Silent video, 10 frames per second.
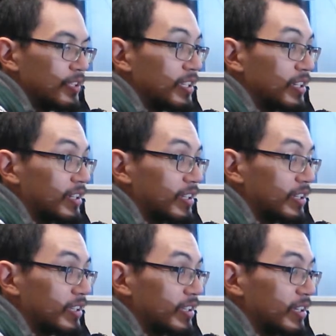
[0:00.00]
Yeah,
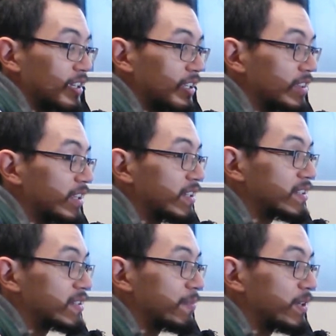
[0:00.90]
I get that
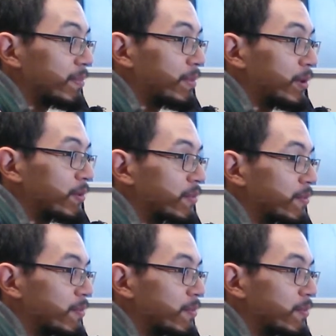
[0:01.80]
it's a bit of both,